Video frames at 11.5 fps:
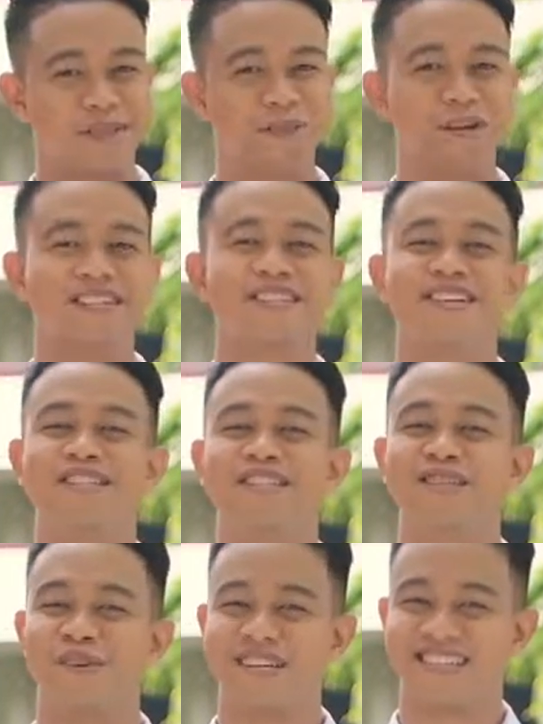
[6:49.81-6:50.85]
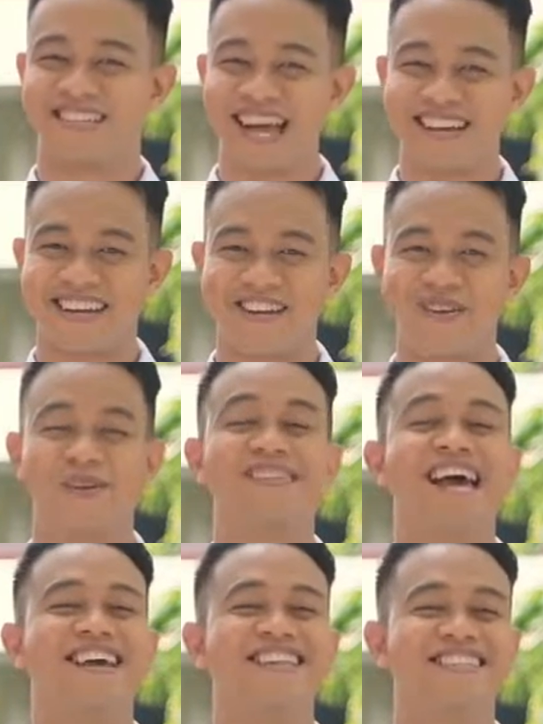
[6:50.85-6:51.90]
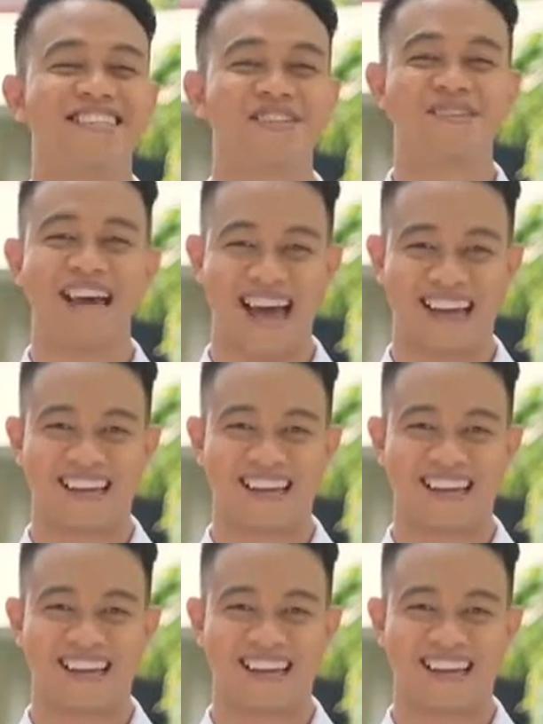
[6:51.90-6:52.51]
brings us to our second organization hack.